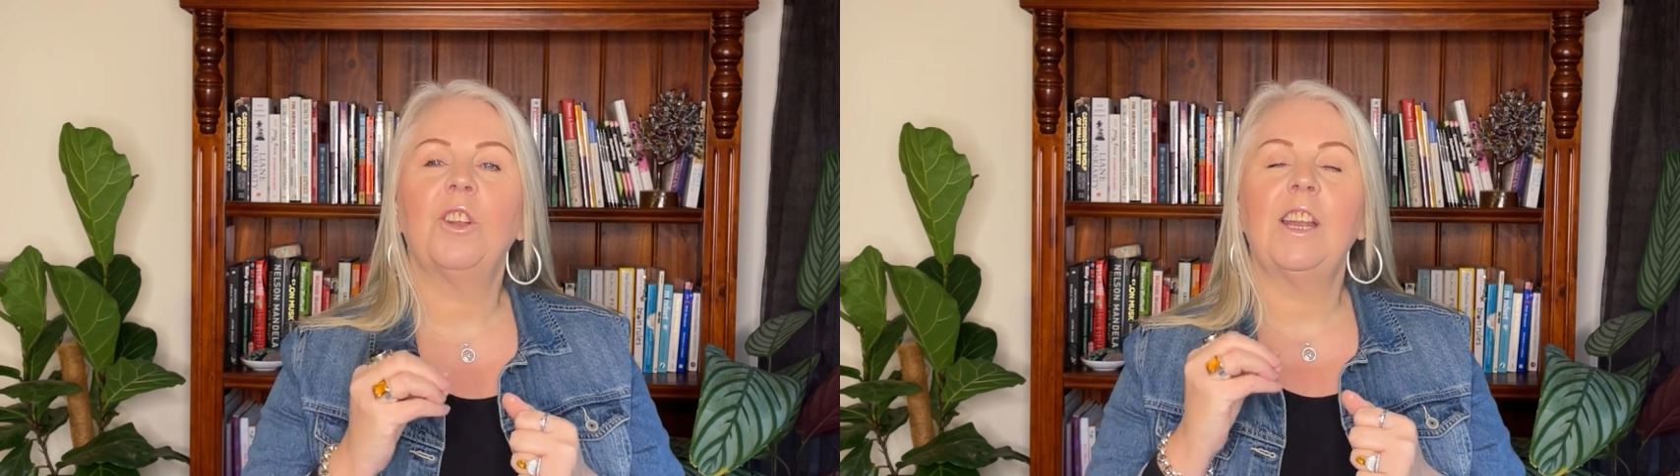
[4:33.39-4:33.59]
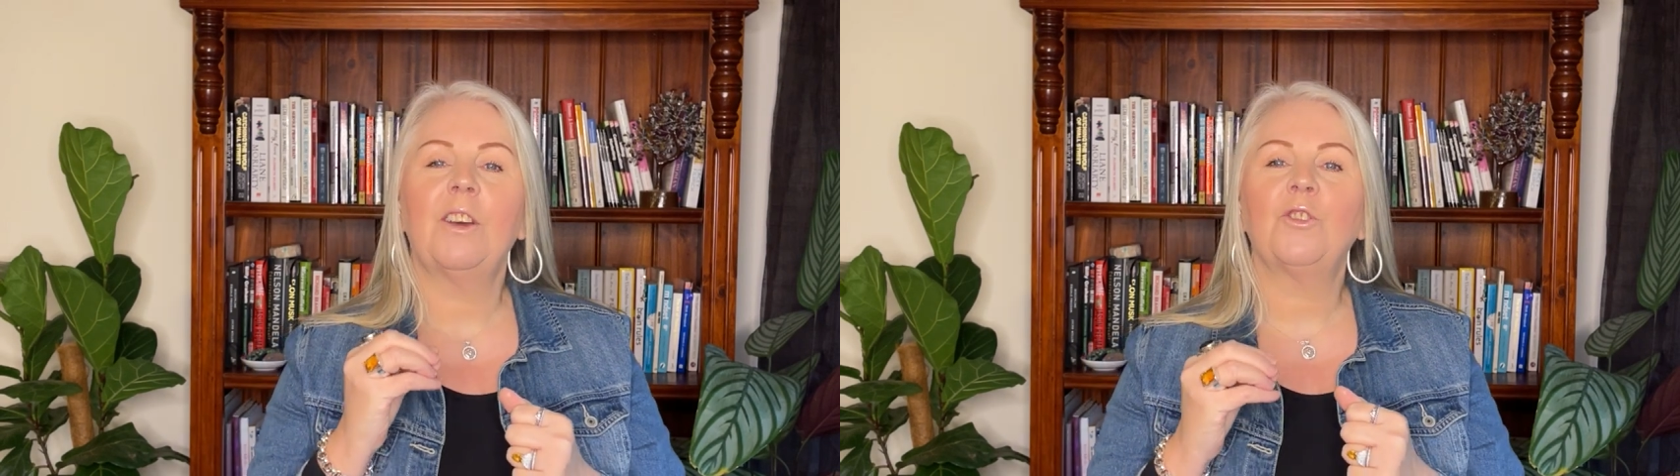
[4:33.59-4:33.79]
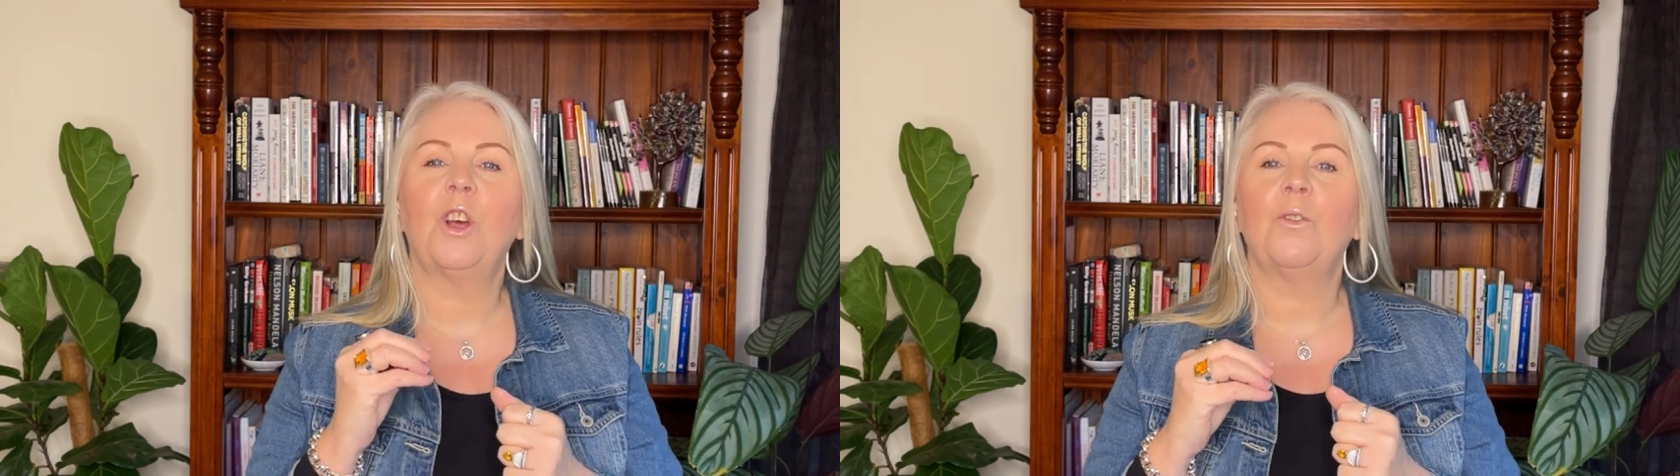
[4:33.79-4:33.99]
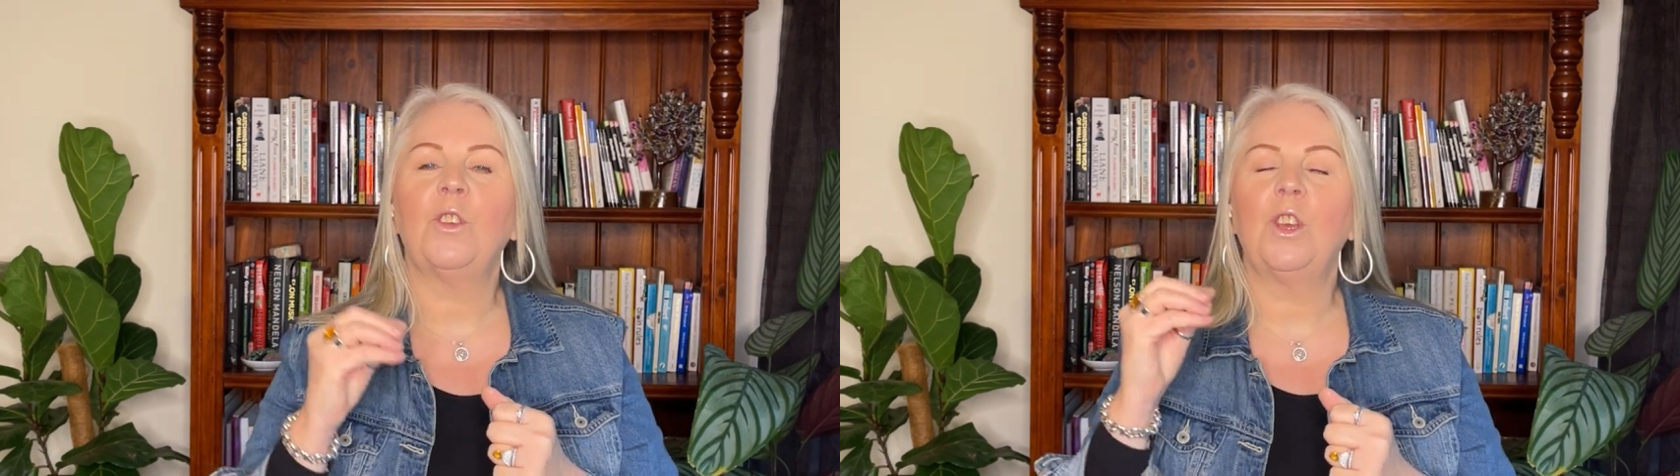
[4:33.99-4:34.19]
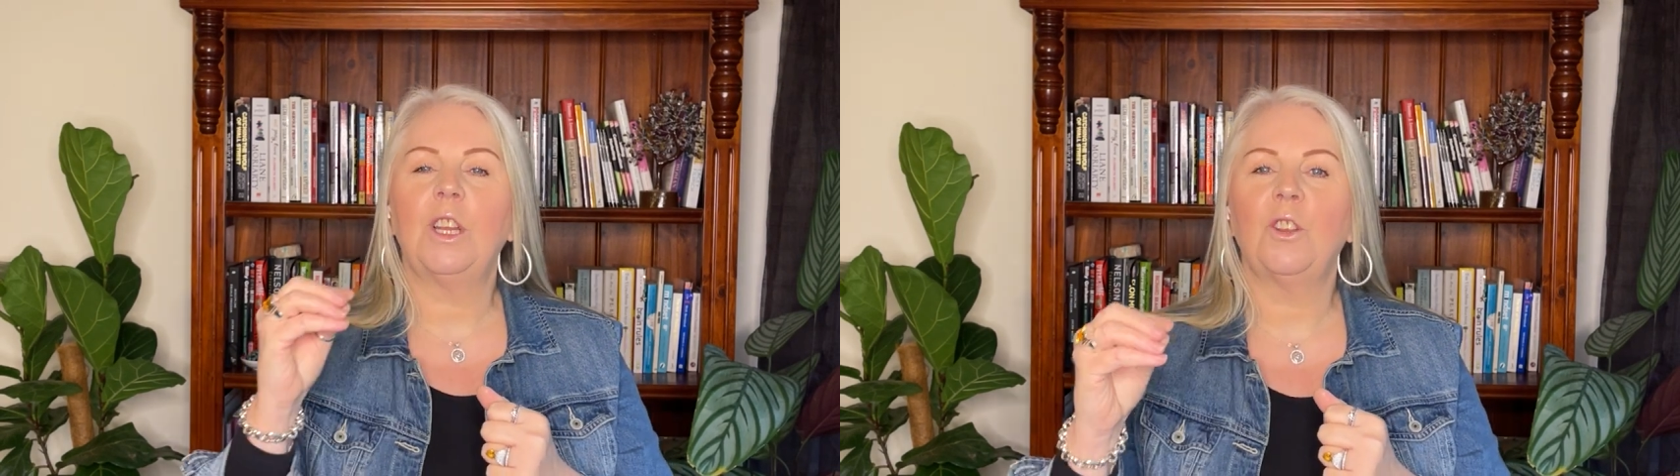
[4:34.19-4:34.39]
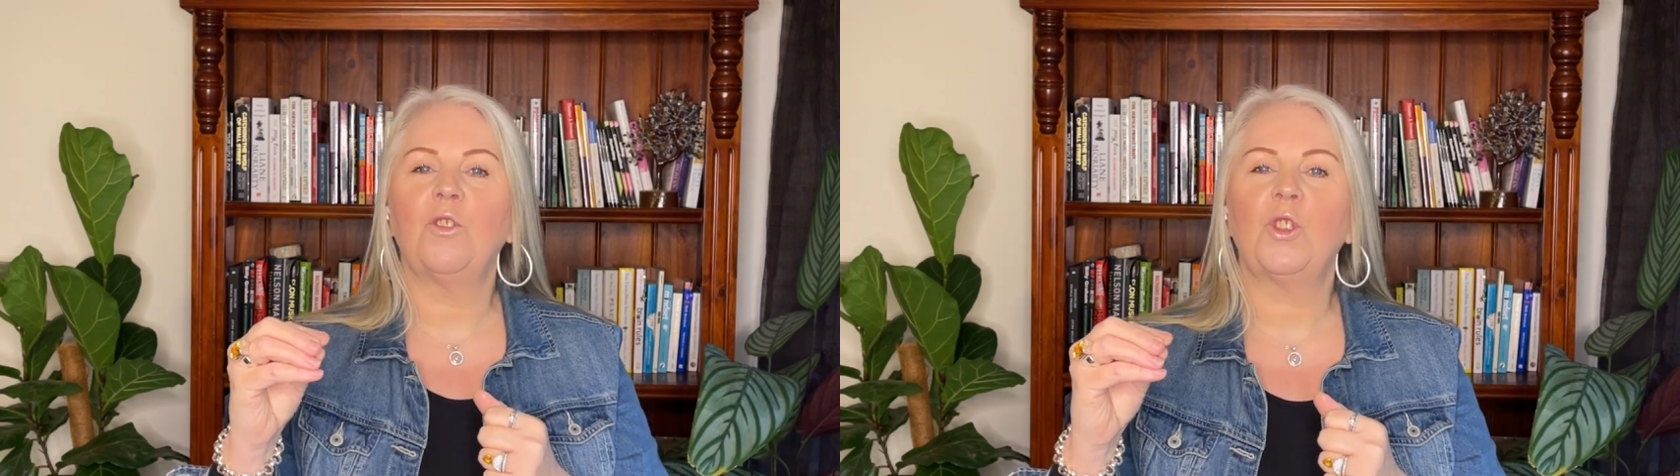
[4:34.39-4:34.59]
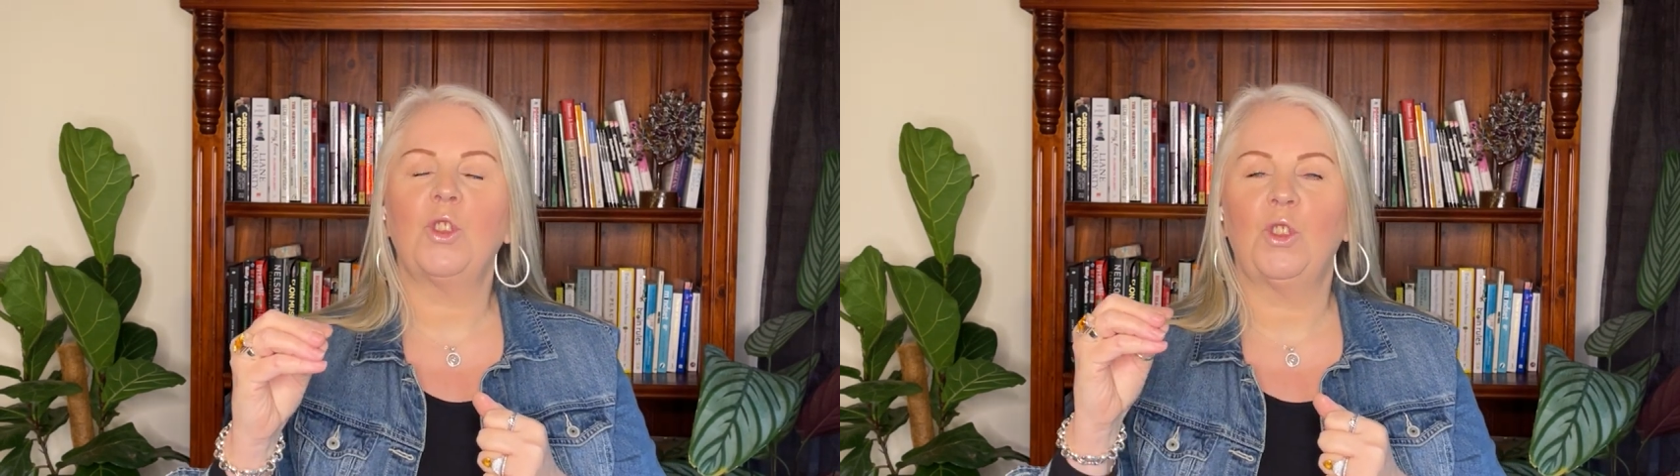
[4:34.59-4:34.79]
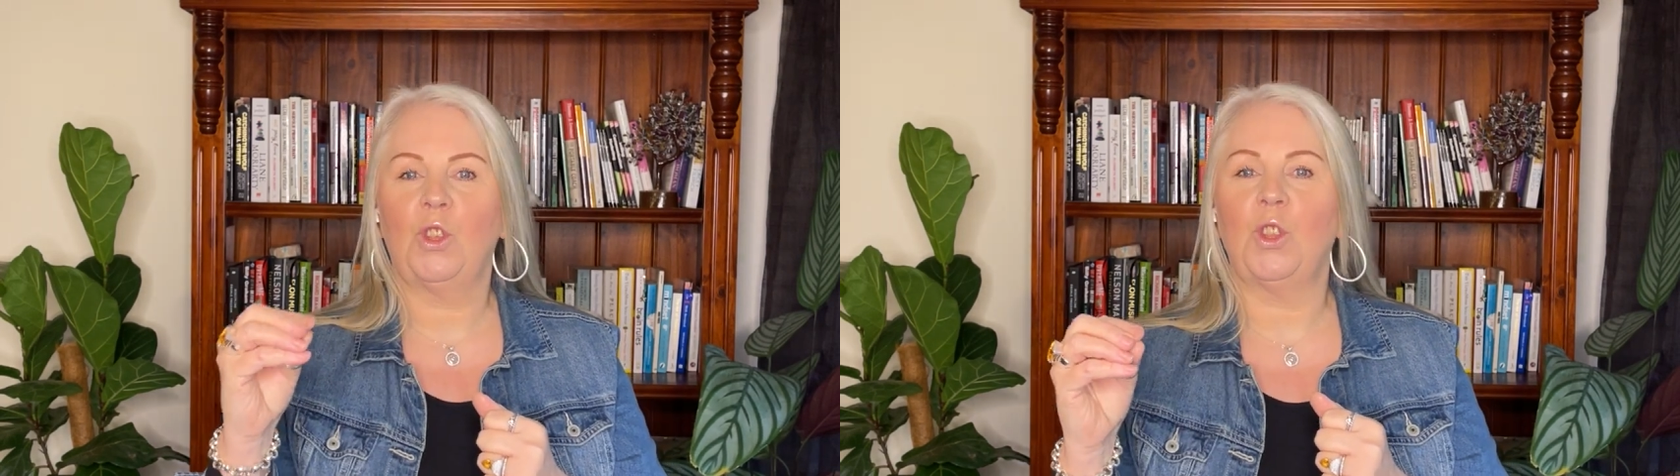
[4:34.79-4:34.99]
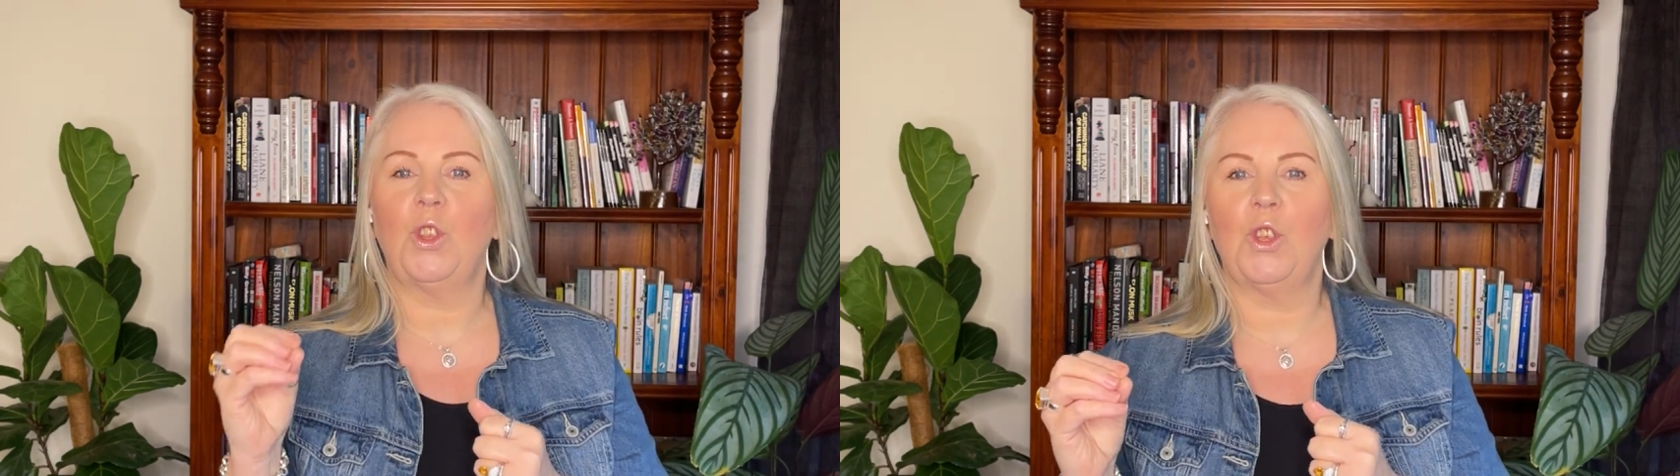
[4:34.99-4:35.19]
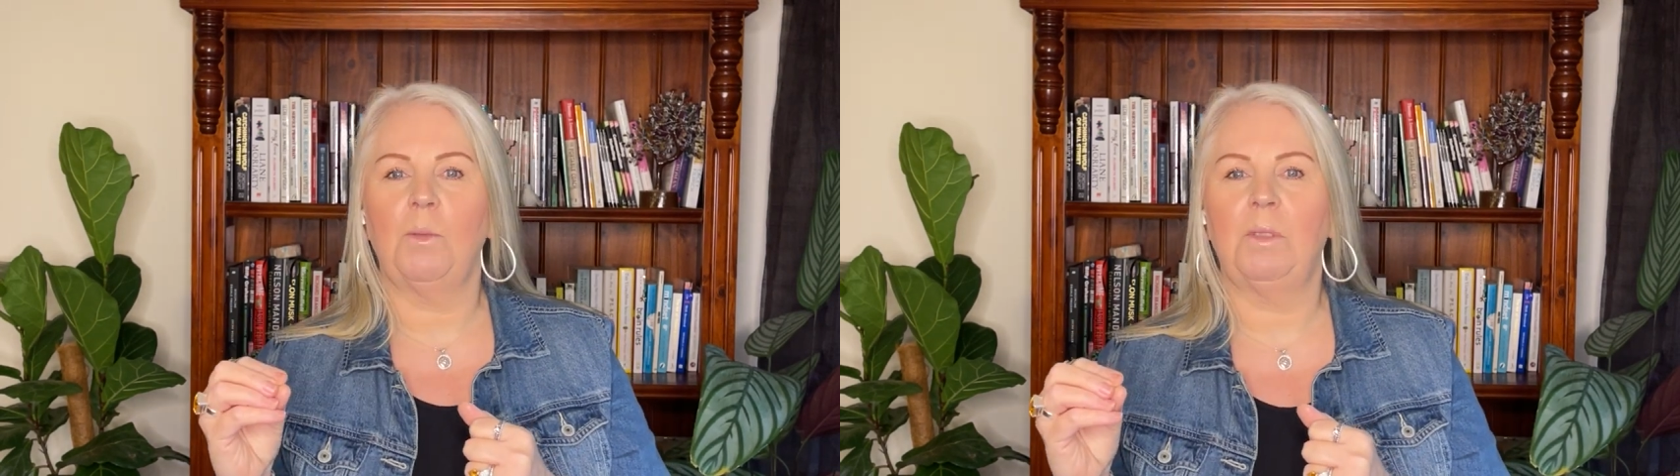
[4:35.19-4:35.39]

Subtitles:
enough time for you to get to the gym,